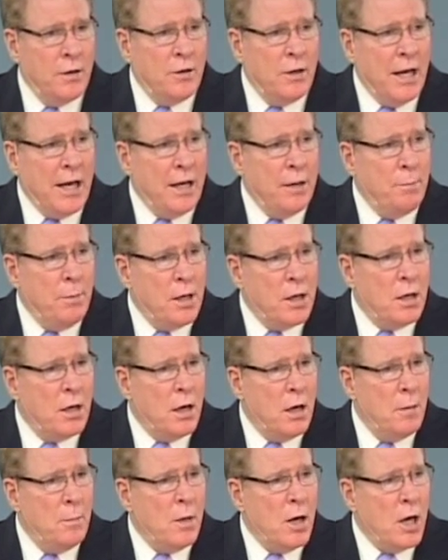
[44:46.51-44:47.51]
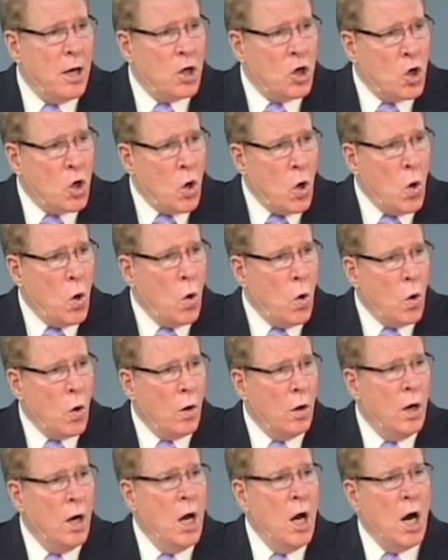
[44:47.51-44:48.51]
They become a
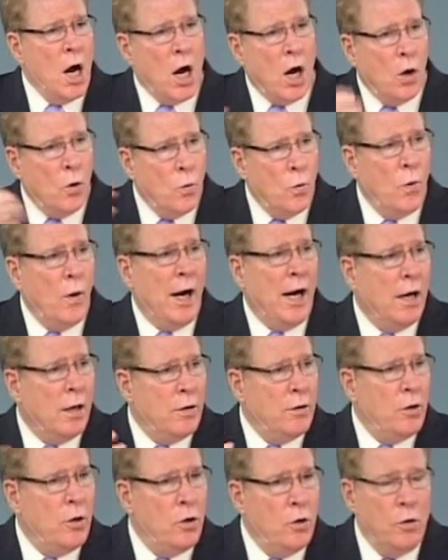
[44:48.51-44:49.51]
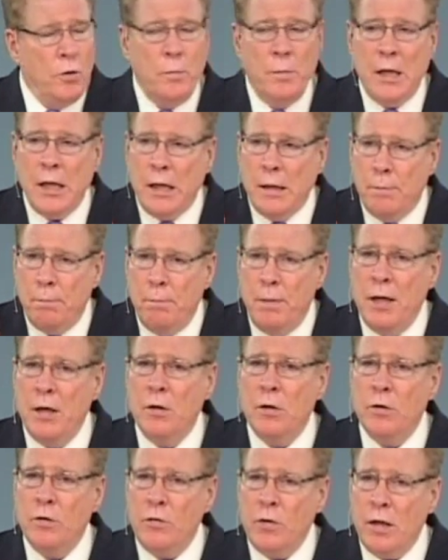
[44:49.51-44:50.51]
core around whom he
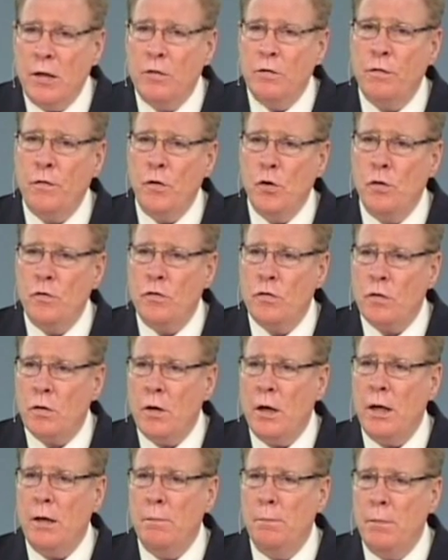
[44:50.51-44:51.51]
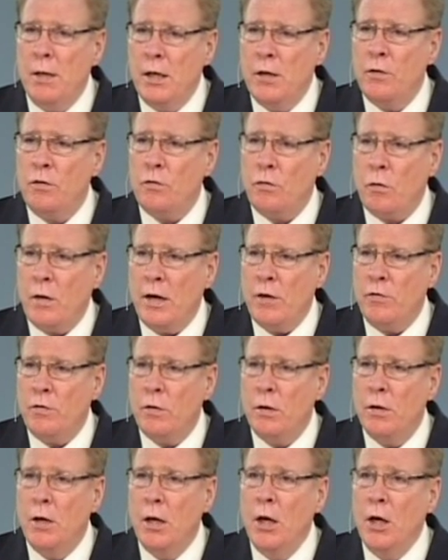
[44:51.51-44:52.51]
builds his future
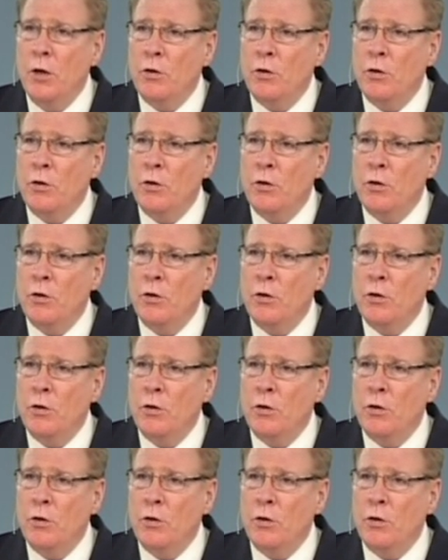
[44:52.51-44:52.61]
administration